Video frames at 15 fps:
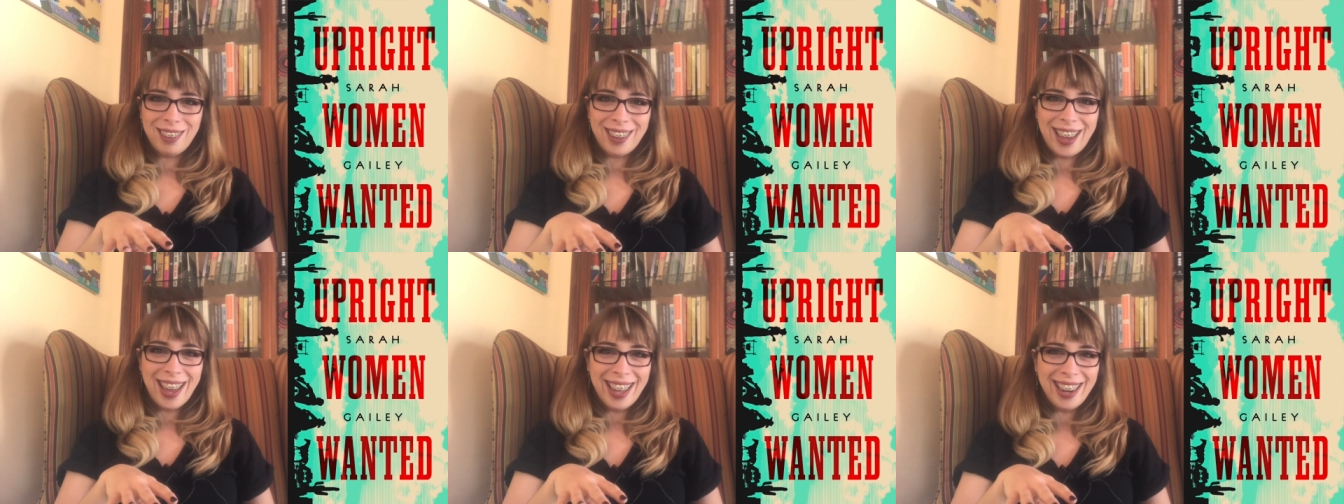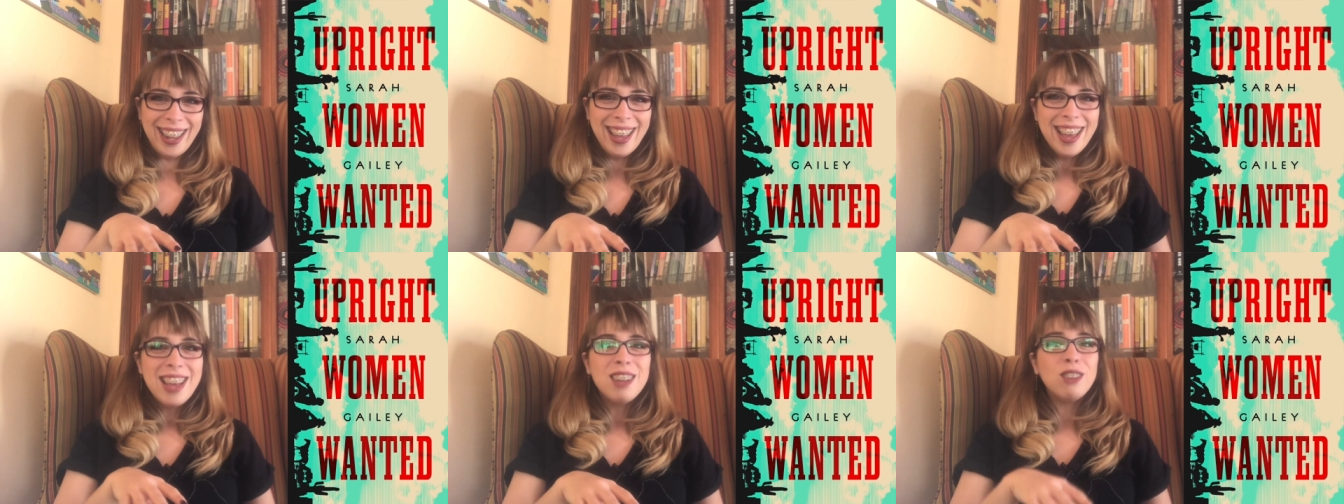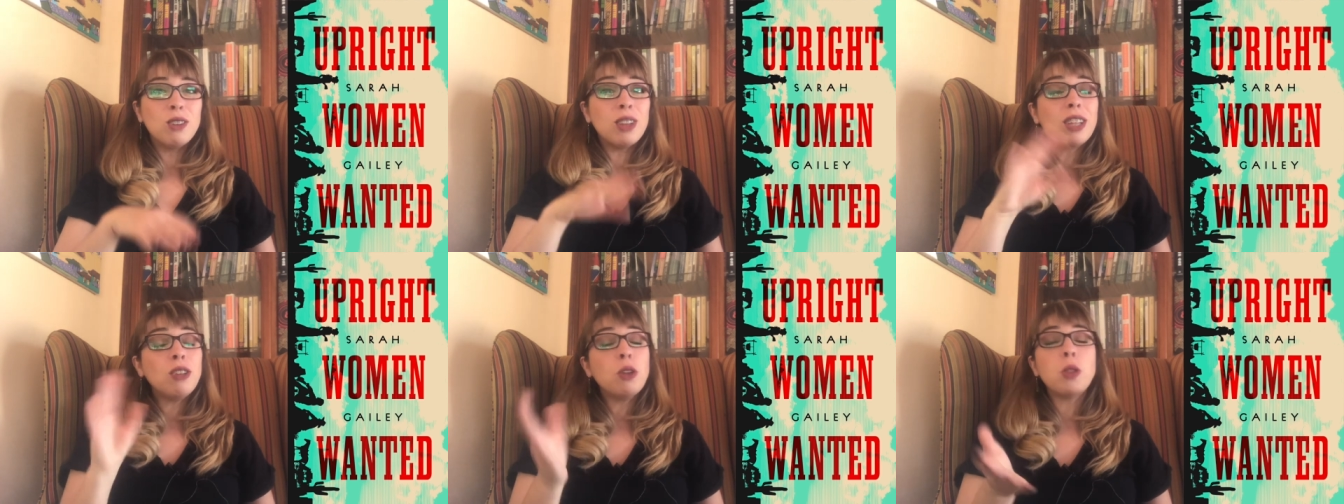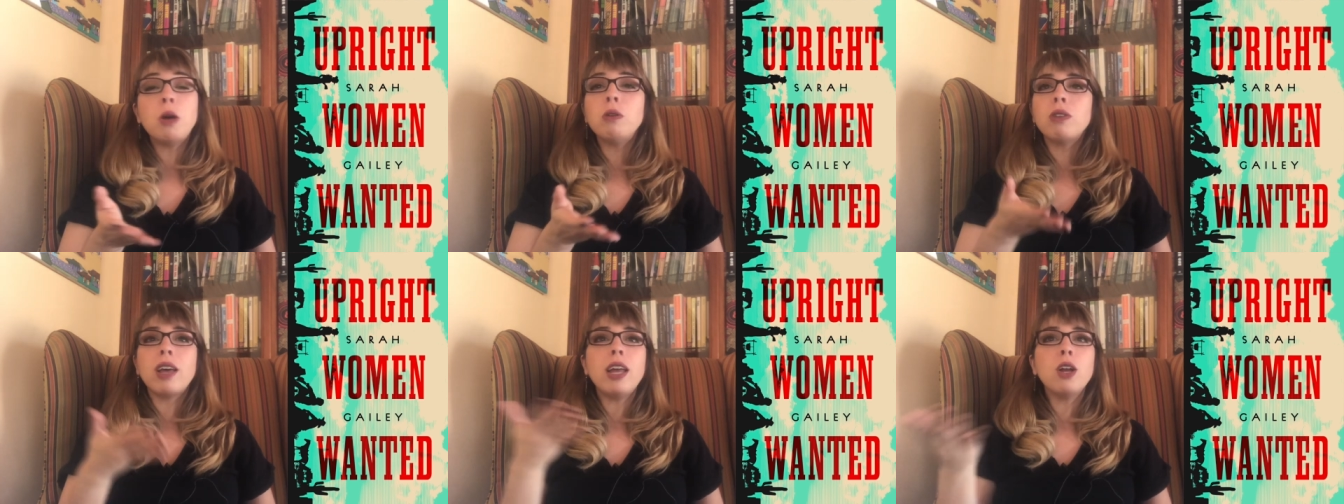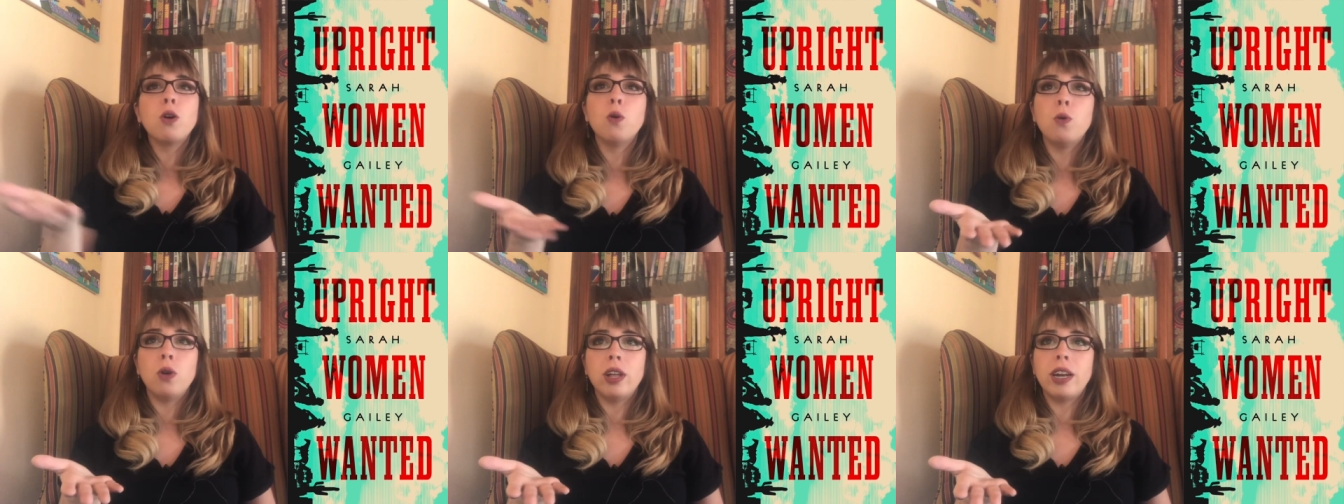again. so that's that's kind of
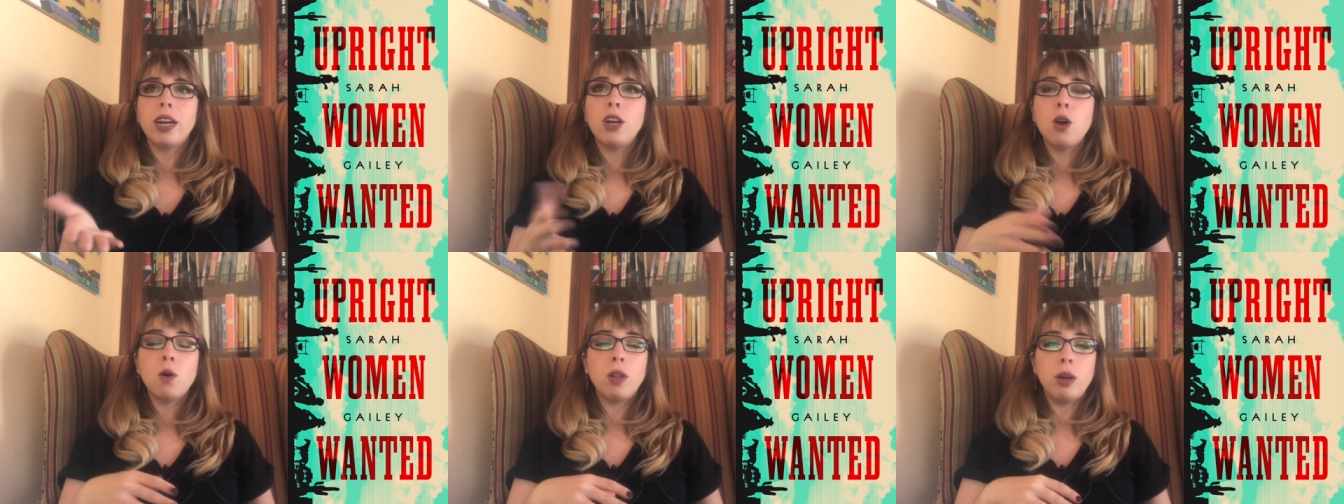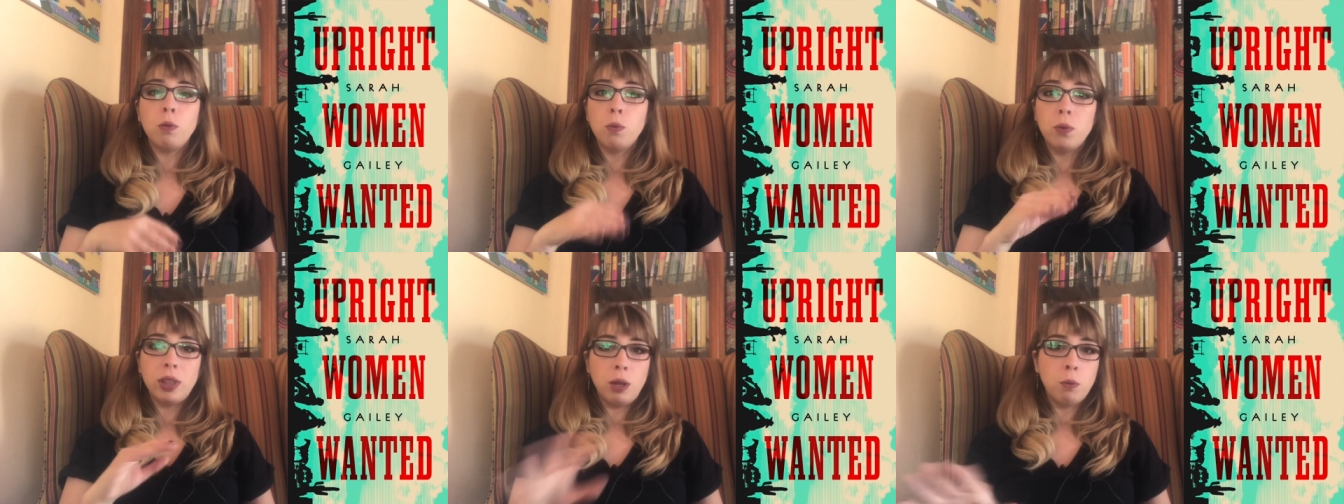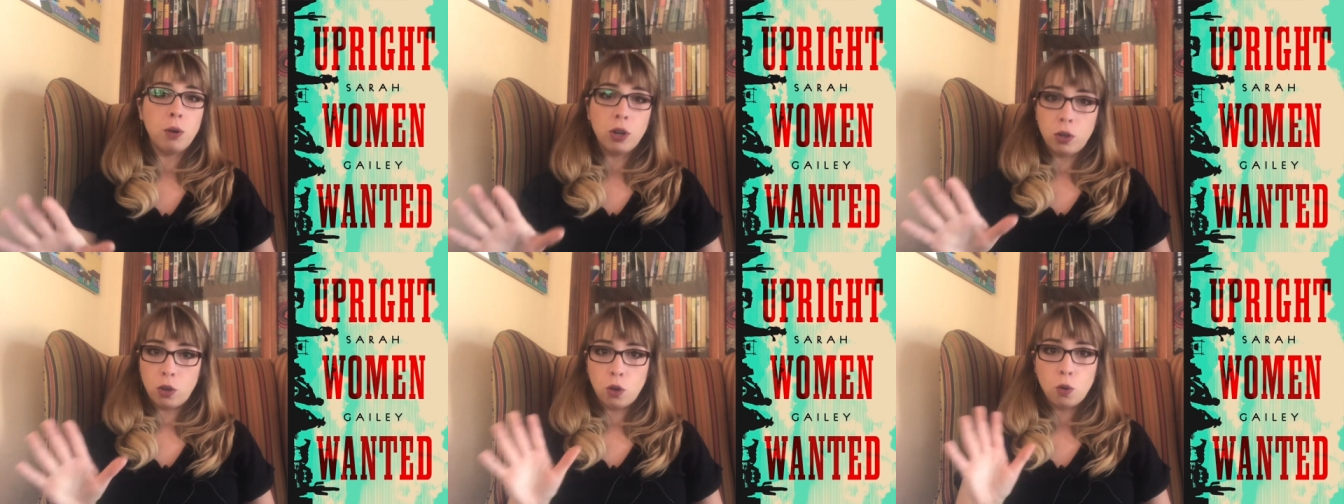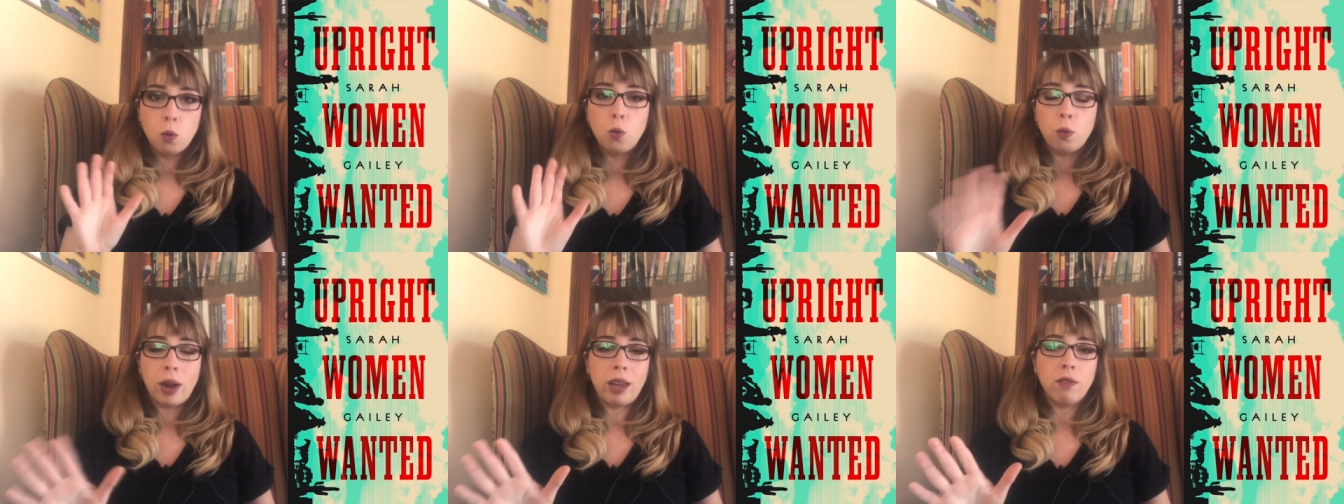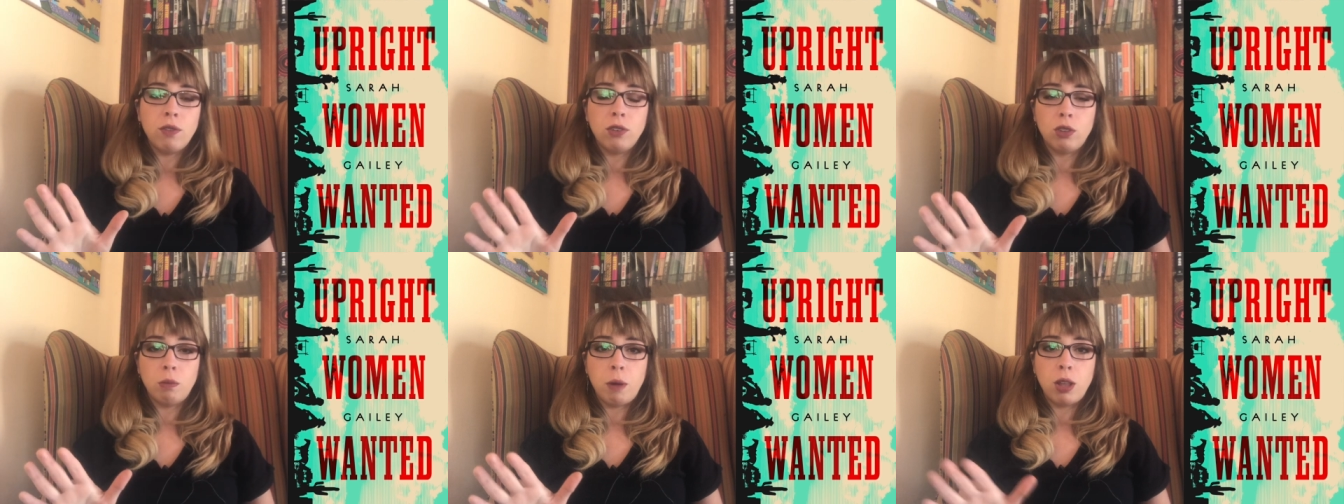cool, and I know it really worked great
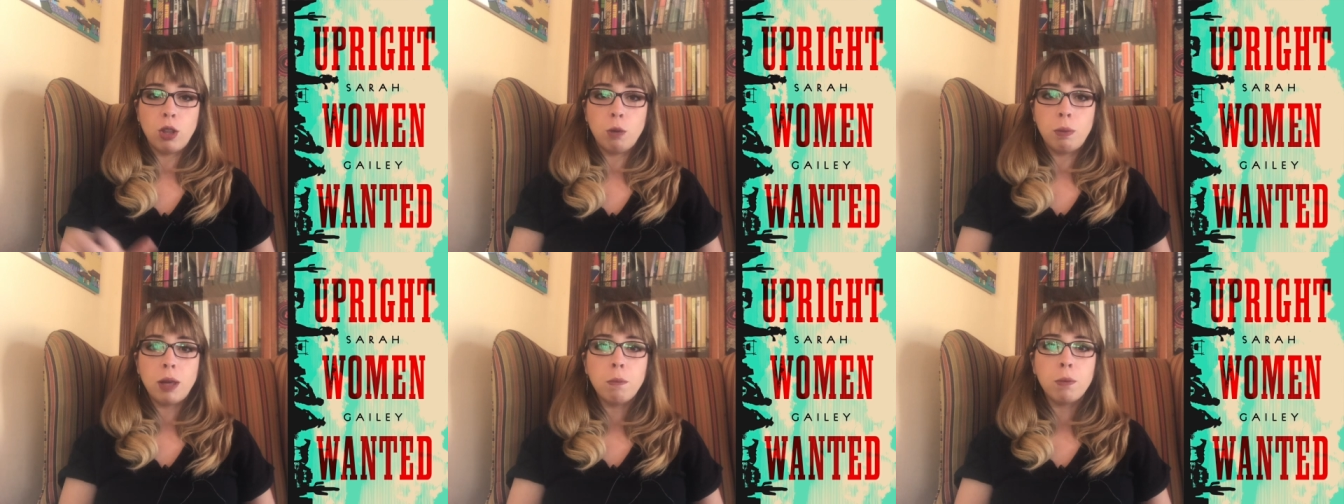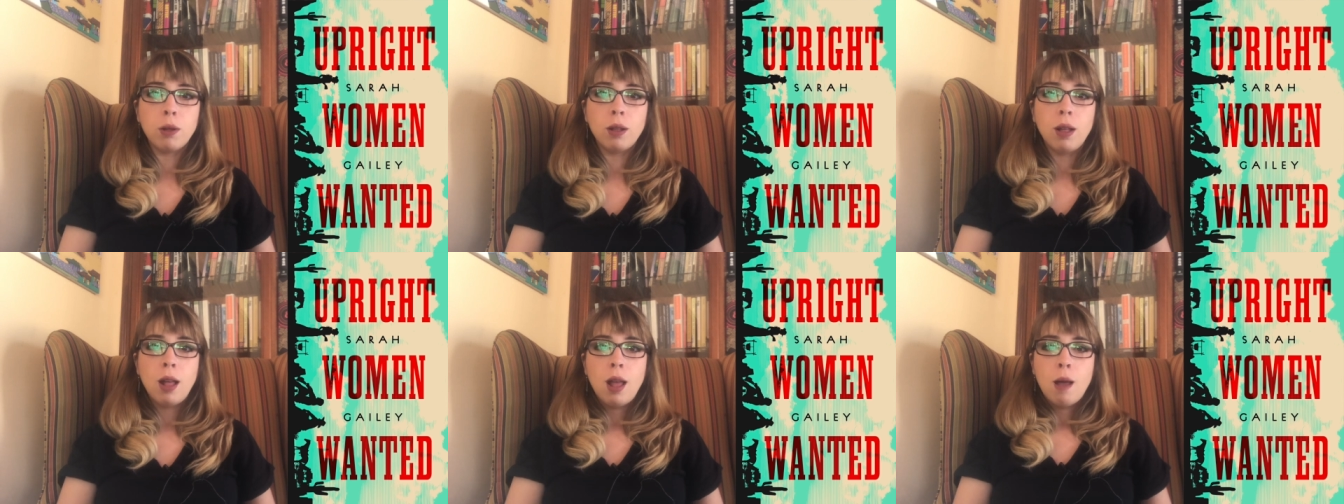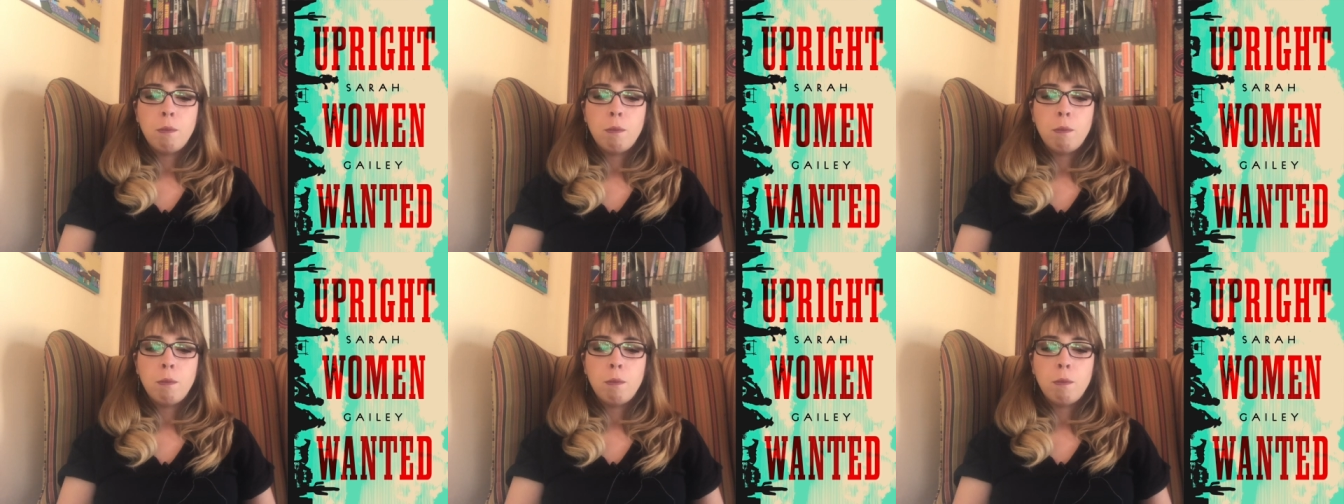for some other people,